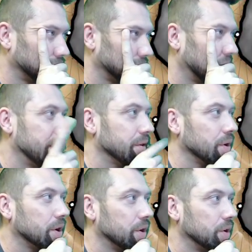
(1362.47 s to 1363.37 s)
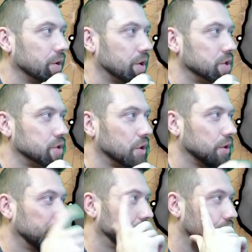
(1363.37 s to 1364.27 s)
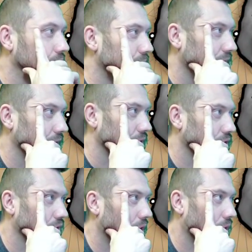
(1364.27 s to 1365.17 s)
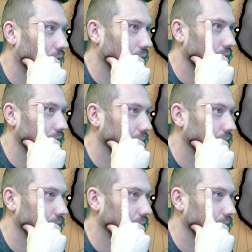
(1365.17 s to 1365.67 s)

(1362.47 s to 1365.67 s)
Okay, they're going to con consolidate troops in their stronghold.